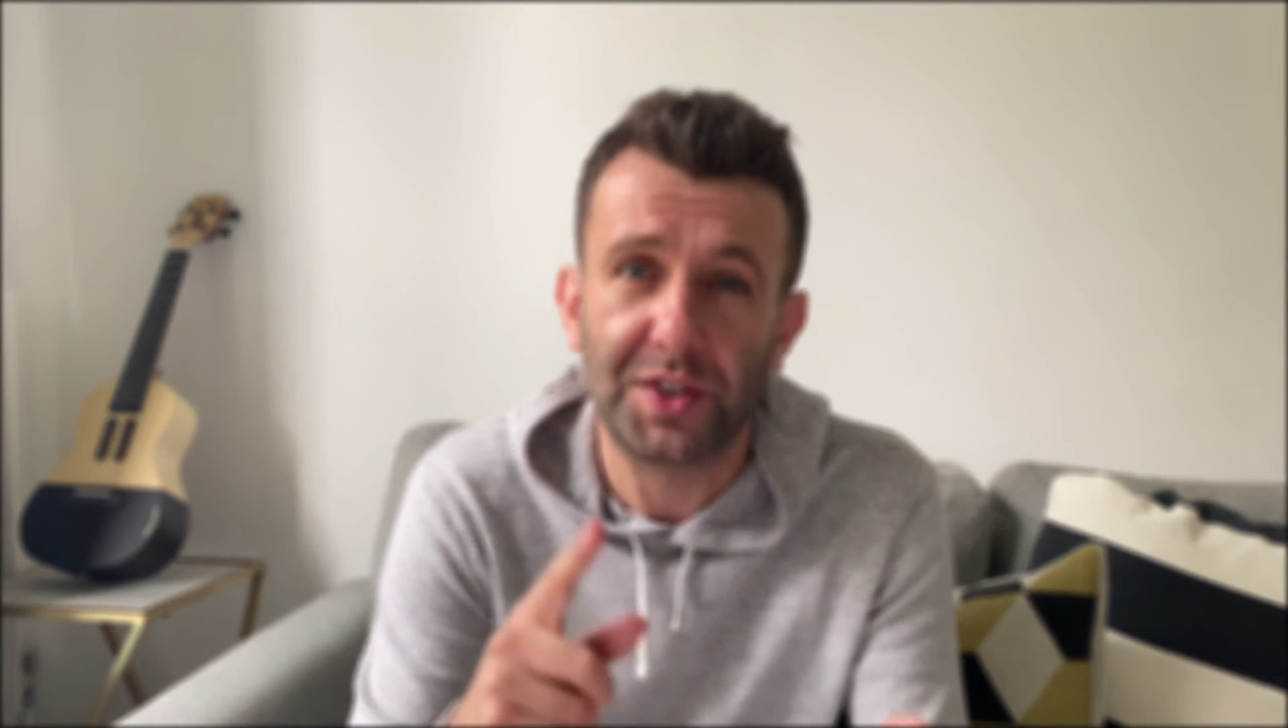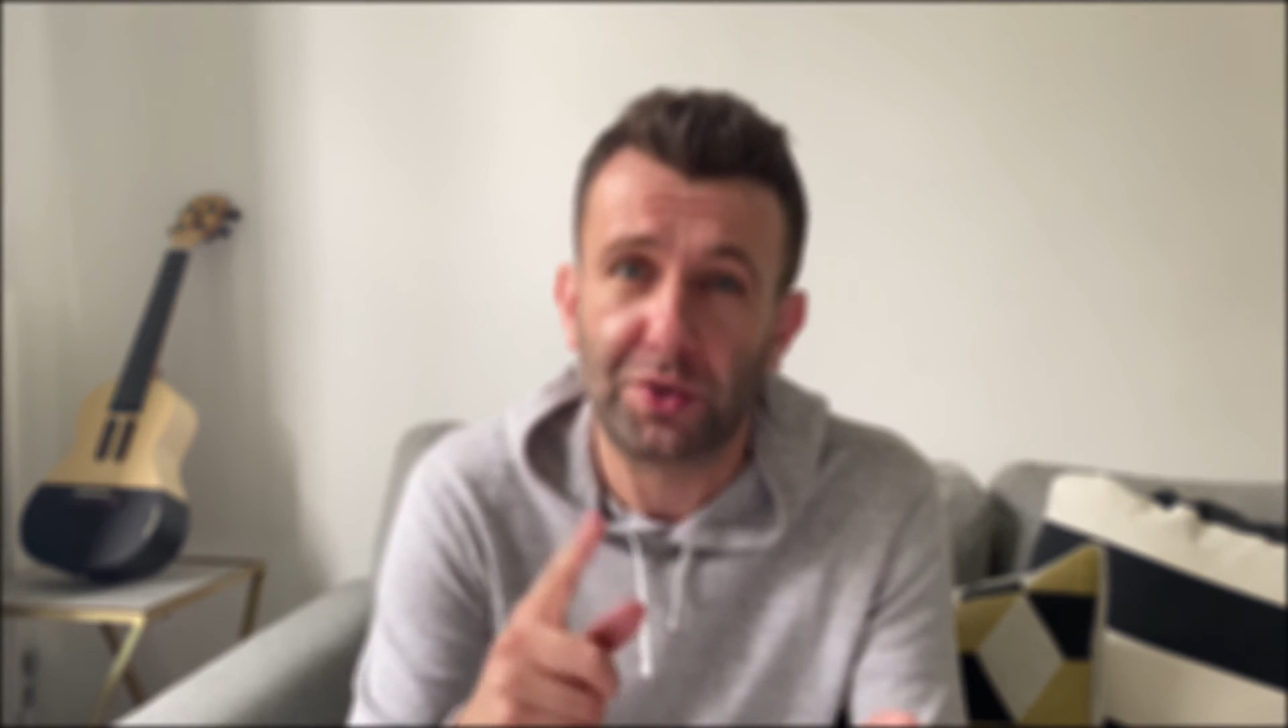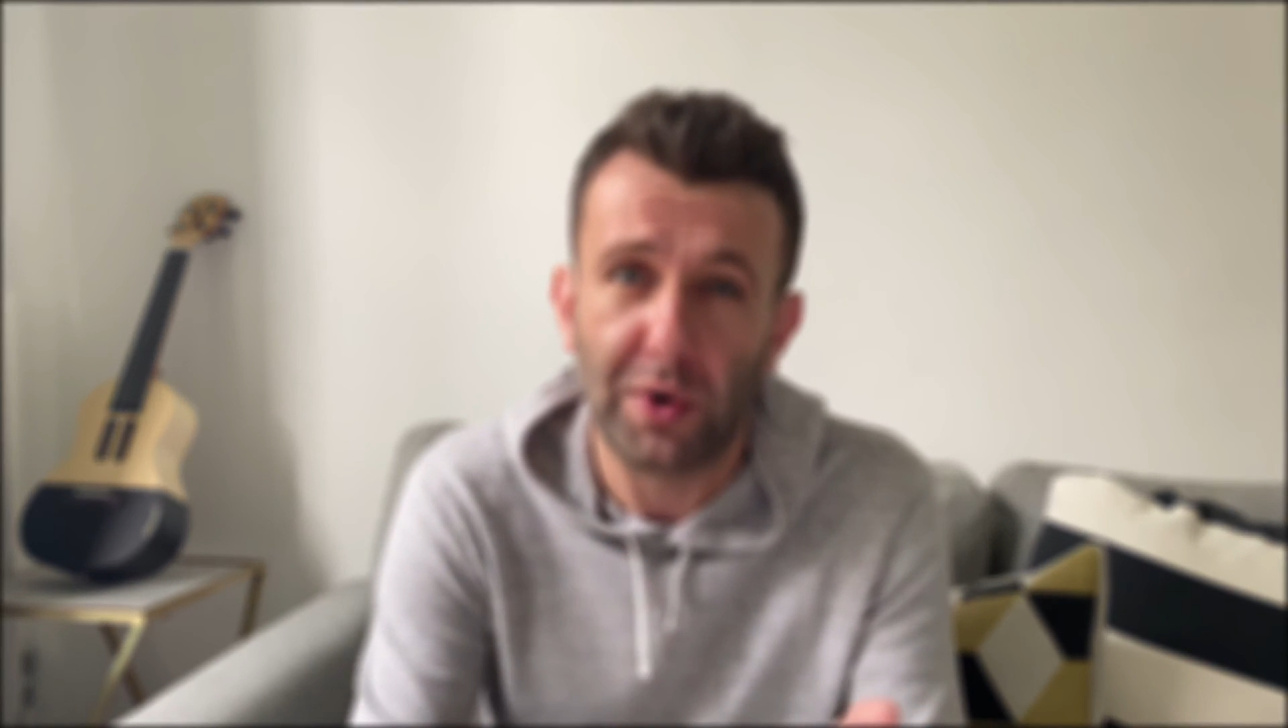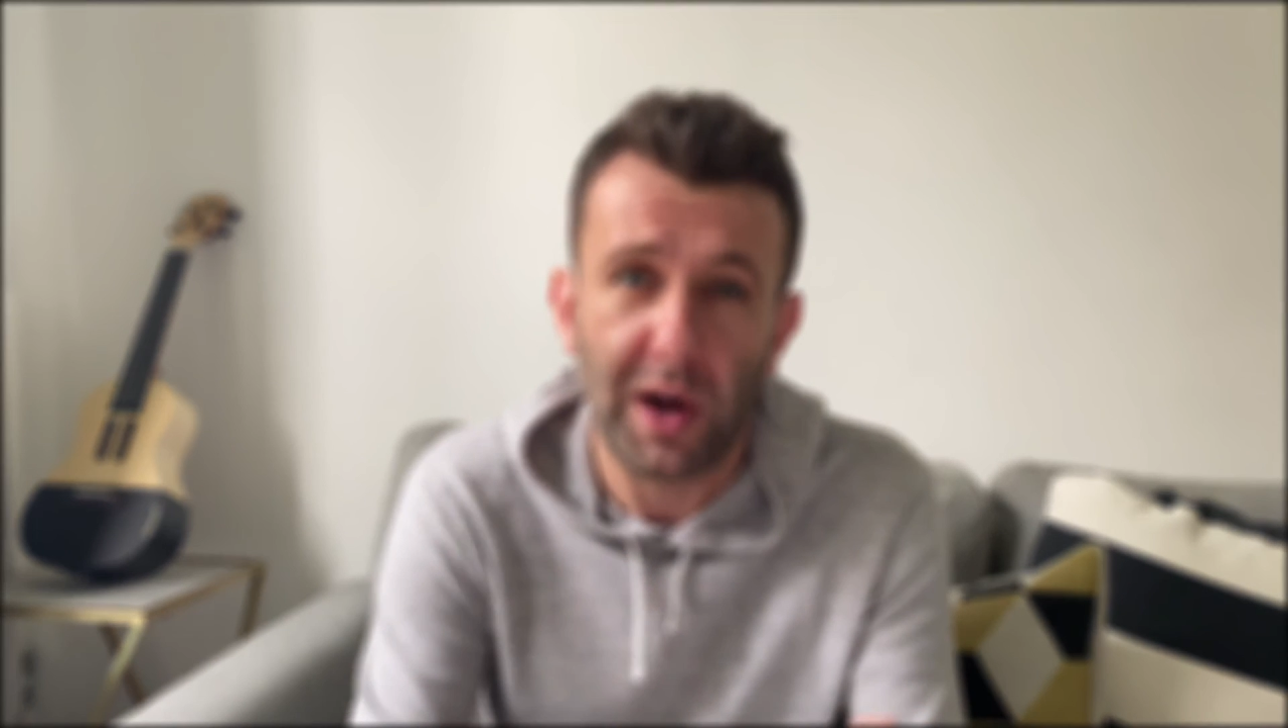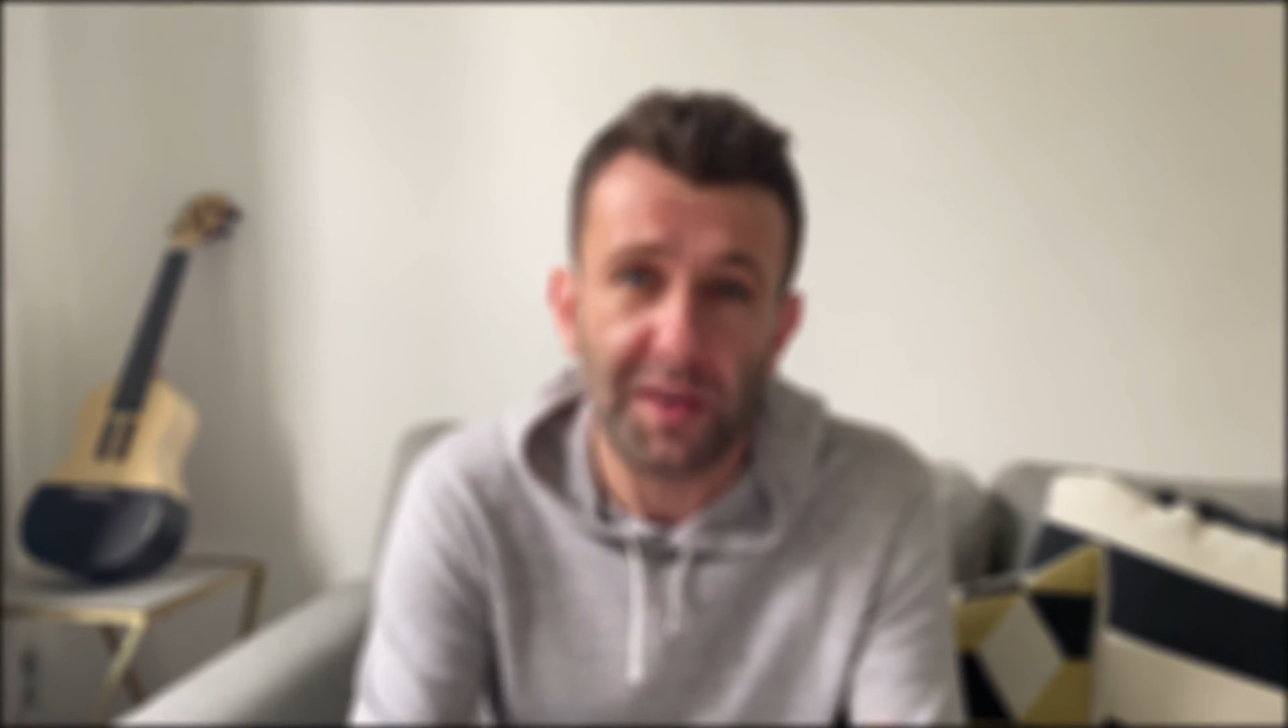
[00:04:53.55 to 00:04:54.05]

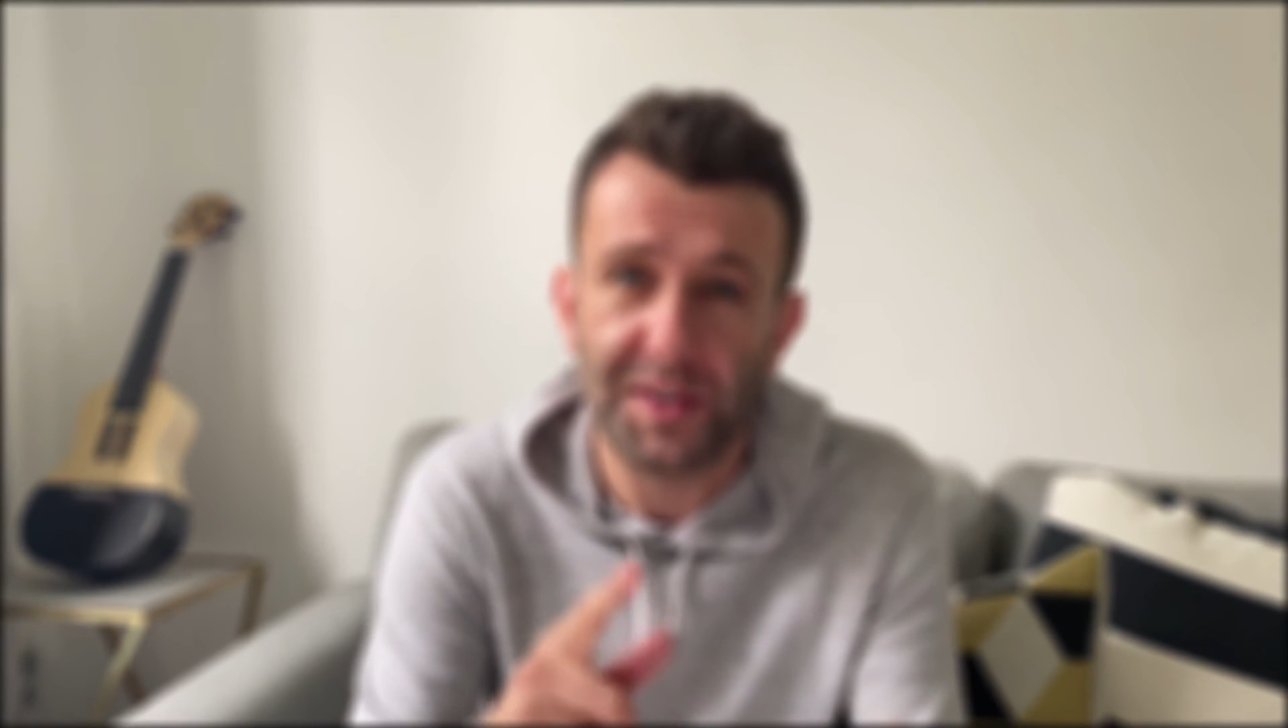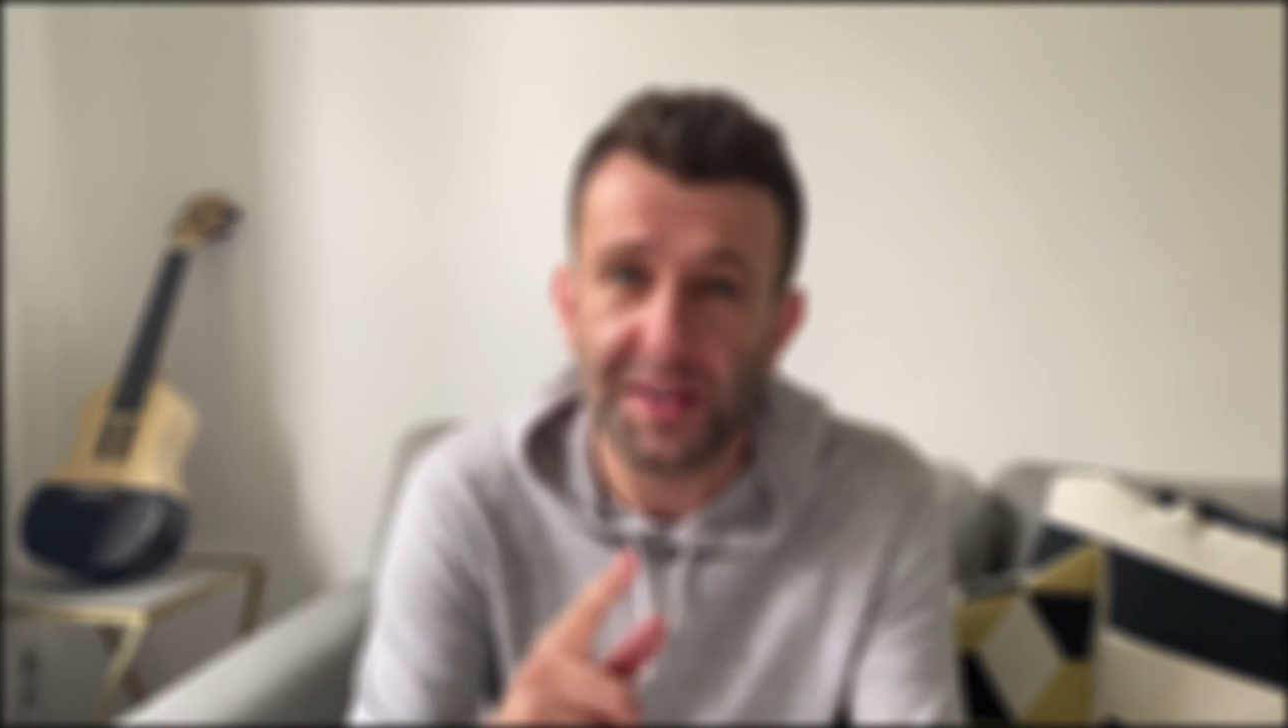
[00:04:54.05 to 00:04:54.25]
graphs,